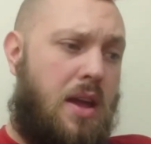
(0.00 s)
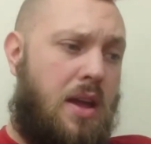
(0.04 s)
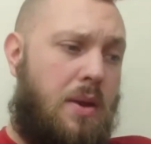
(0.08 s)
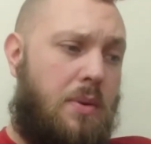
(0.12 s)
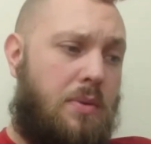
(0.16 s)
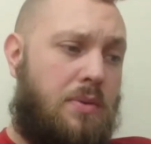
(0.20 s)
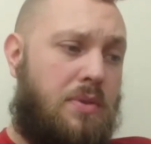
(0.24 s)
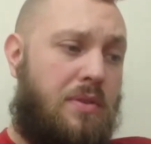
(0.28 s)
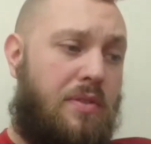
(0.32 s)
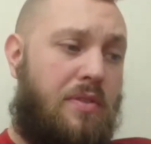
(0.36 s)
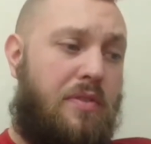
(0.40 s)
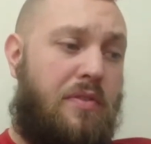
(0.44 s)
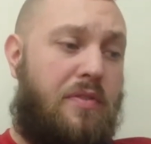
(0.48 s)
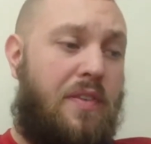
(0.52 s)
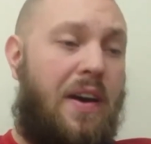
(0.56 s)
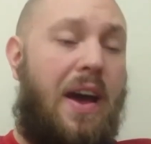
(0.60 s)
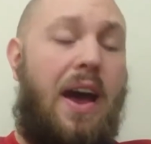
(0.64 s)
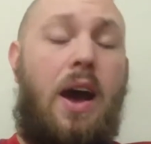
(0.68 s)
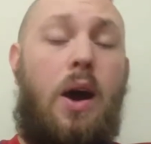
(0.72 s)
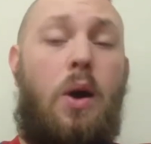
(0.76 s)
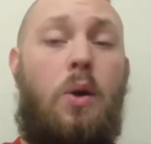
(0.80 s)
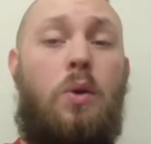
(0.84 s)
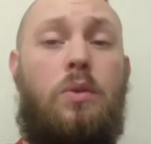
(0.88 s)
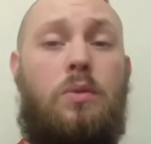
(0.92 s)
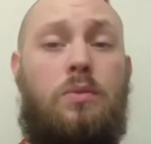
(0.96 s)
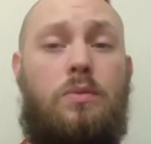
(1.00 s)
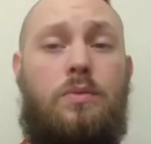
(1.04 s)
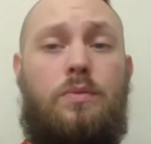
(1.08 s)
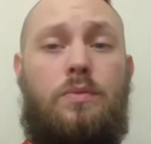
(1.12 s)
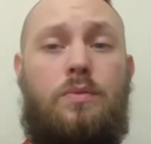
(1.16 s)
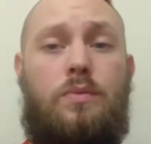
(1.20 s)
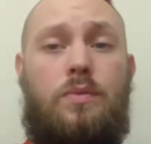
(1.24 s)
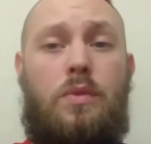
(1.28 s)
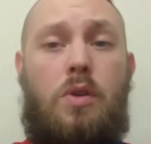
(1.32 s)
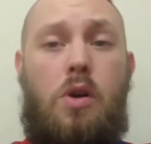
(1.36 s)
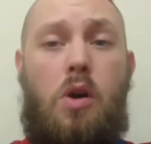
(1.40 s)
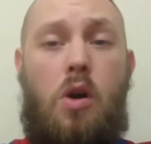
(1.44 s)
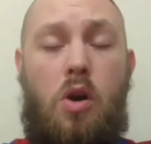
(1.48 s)
It was a foul
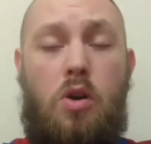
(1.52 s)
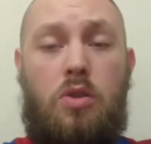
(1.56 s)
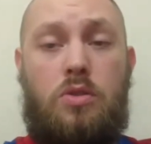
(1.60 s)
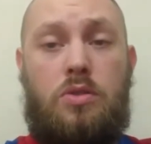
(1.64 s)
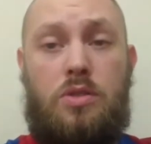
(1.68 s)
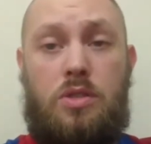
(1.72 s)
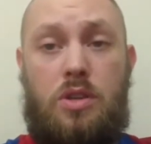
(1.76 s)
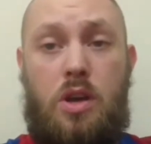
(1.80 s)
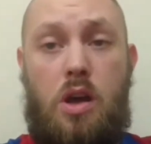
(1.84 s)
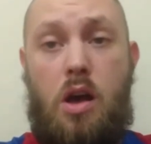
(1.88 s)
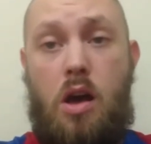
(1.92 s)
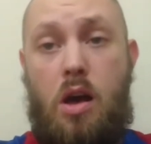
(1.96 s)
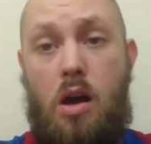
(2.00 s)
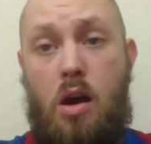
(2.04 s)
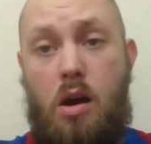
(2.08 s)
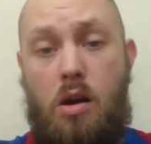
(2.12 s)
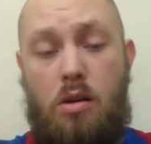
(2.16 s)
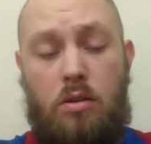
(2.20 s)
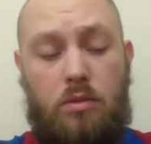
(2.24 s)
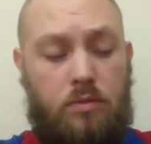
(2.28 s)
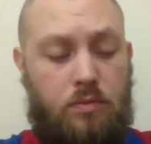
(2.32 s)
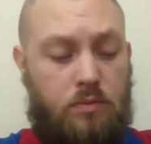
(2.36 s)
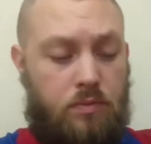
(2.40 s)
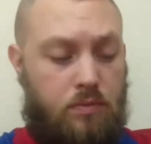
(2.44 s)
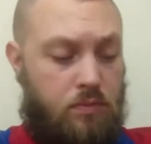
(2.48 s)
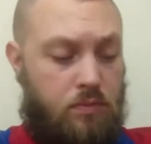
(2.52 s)
on Zaha.